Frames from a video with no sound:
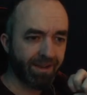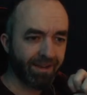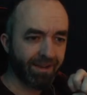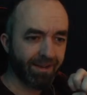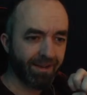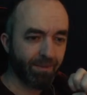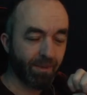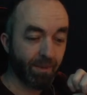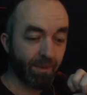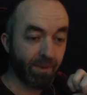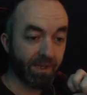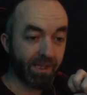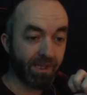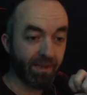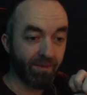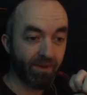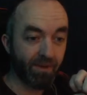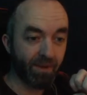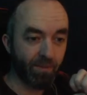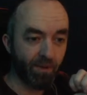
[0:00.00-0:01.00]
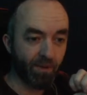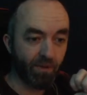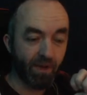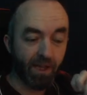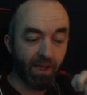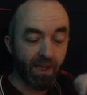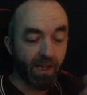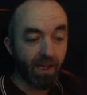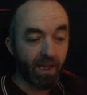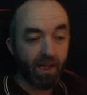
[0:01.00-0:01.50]
Maybe it's time for you to move.
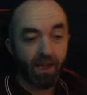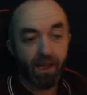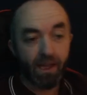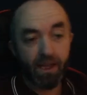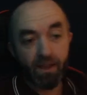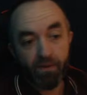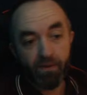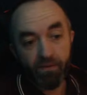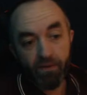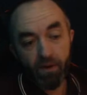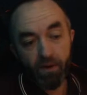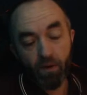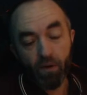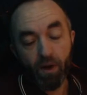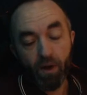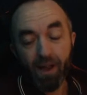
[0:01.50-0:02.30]
Hey Phil,